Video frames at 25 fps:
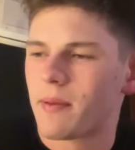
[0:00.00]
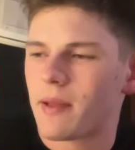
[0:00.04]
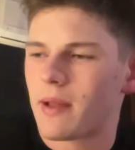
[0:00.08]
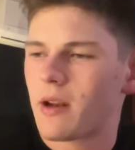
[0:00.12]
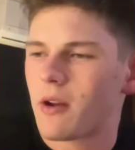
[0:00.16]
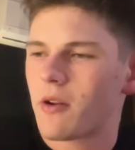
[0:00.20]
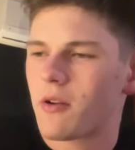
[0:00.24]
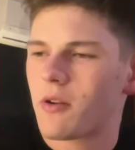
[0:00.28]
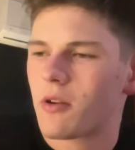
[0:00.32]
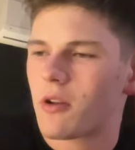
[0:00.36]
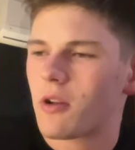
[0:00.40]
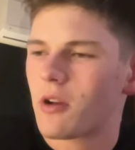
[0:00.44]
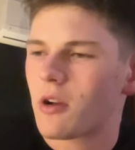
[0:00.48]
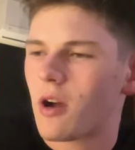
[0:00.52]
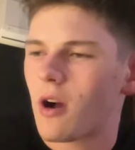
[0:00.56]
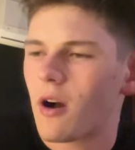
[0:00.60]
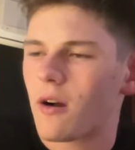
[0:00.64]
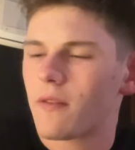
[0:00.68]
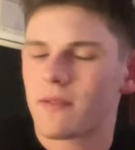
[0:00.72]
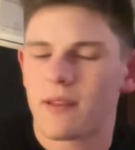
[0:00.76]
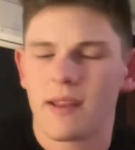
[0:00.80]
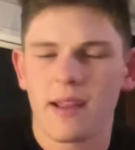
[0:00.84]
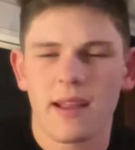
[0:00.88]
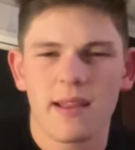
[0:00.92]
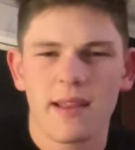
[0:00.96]
They don't look
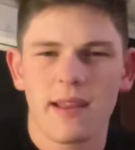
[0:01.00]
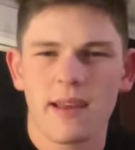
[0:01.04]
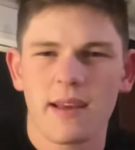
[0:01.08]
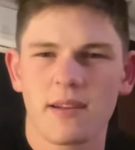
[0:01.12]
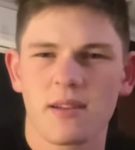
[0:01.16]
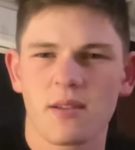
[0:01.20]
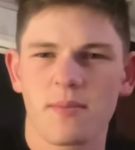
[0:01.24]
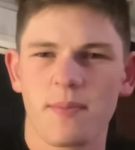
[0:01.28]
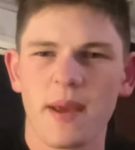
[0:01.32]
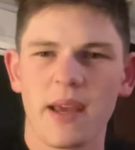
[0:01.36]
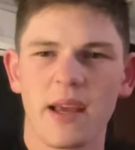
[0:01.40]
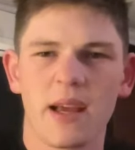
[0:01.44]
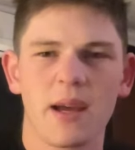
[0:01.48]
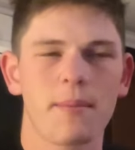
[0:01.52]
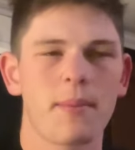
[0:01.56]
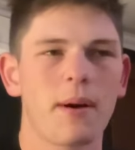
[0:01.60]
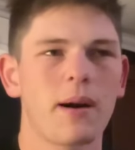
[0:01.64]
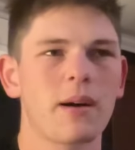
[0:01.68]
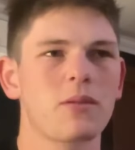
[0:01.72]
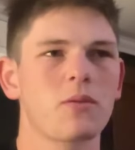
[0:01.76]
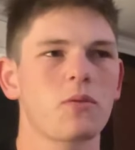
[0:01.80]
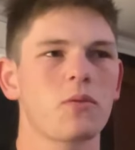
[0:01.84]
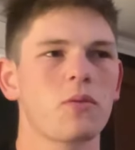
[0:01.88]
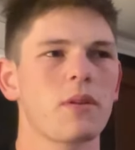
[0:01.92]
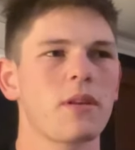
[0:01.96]
They they speak
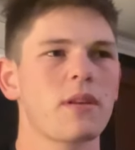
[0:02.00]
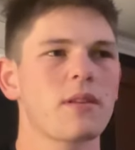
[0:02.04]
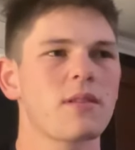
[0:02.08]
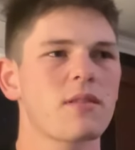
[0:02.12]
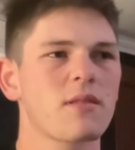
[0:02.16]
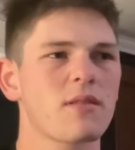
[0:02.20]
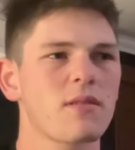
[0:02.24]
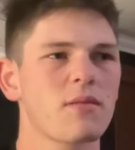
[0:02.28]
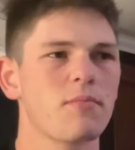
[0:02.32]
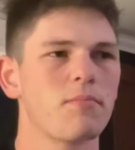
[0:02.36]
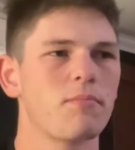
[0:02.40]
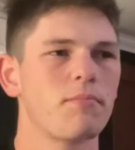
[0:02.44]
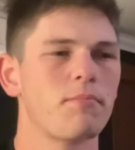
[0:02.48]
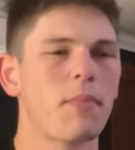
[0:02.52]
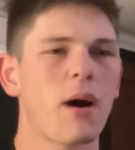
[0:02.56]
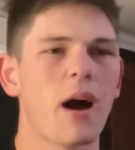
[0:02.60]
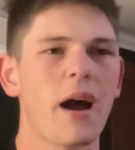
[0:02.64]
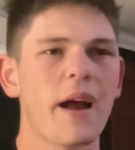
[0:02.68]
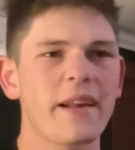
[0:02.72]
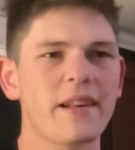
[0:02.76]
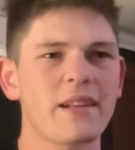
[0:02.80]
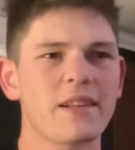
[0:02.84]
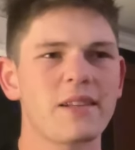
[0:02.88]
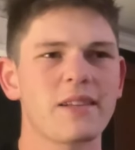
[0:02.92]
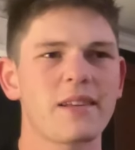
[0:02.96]
about all this
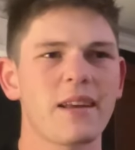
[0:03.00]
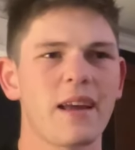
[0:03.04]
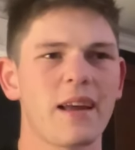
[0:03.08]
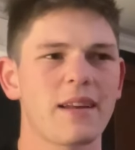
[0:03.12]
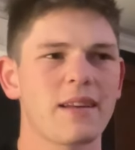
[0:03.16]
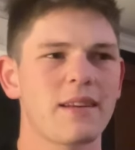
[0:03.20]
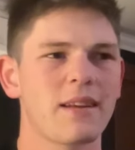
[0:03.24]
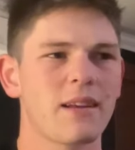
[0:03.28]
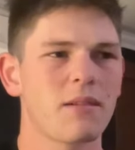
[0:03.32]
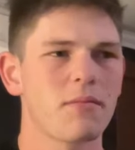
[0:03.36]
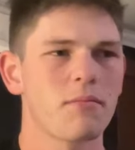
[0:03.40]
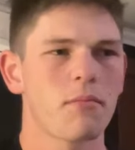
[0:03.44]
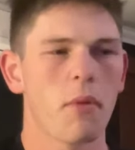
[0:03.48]
mindset and